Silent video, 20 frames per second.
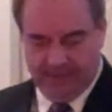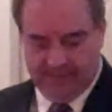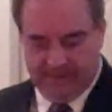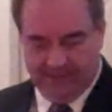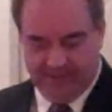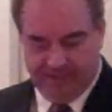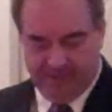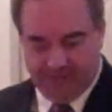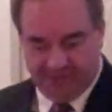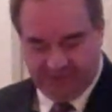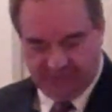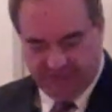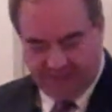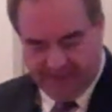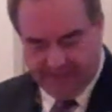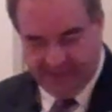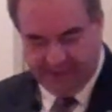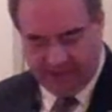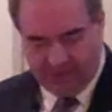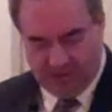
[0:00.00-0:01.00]
And then the
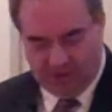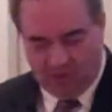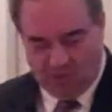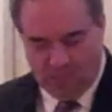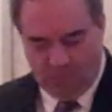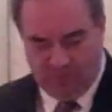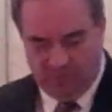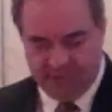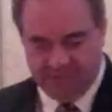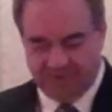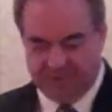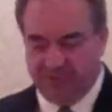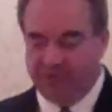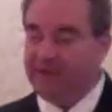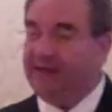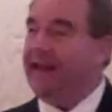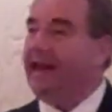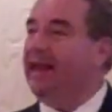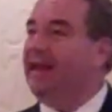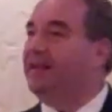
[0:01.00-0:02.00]
second goal was to
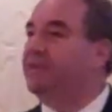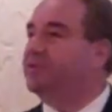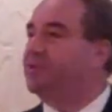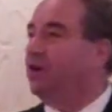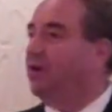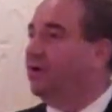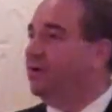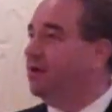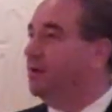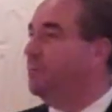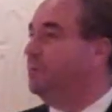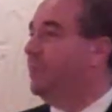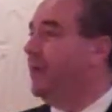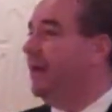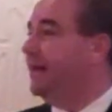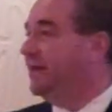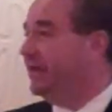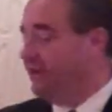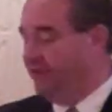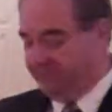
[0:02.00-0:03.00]
enhance our
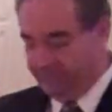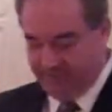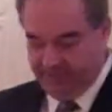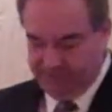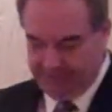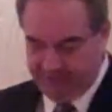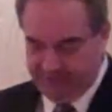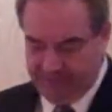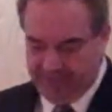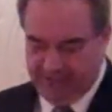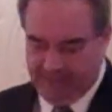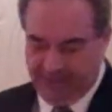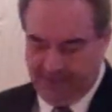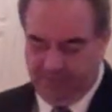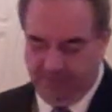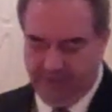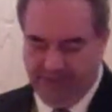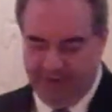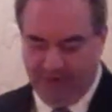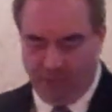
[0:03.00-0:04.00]
competitiveness
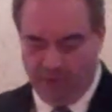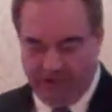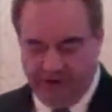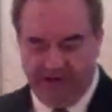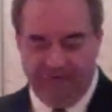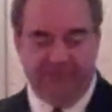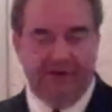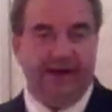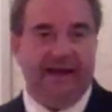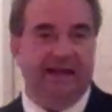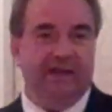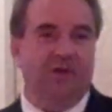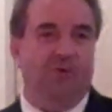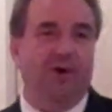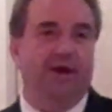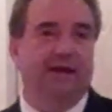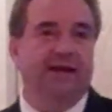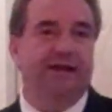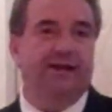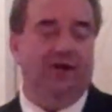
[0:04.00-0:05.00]
by
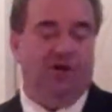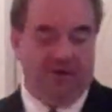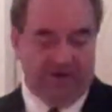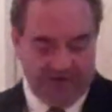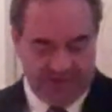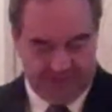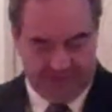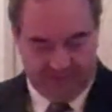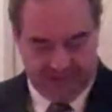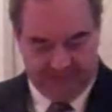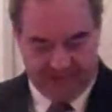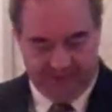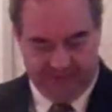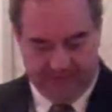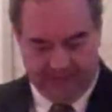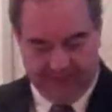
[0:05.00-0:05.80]
reevaluating our existing